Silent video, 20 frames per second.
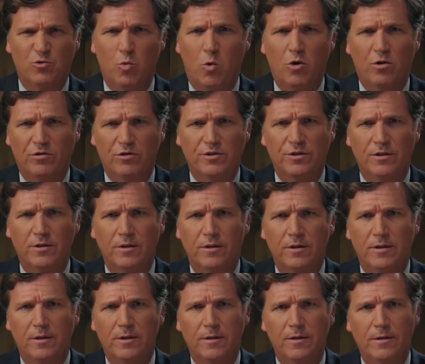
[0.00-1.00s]
worse.
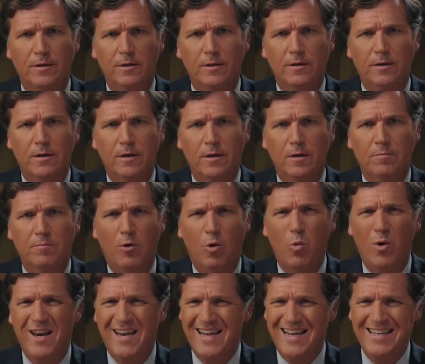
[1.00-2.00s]
But
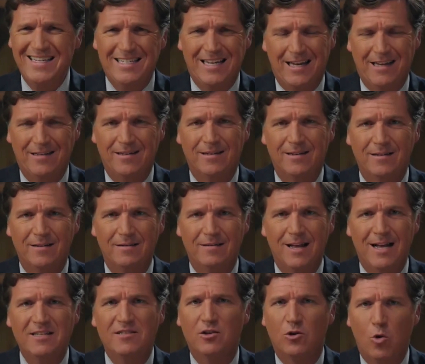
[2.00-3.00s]
what is it?
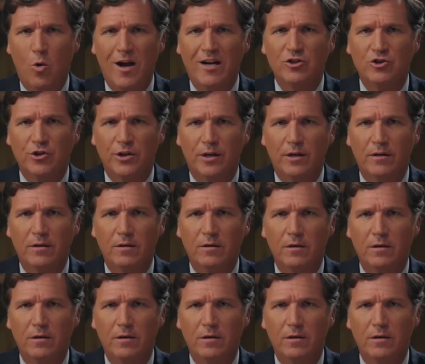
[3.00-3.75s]
That's the question.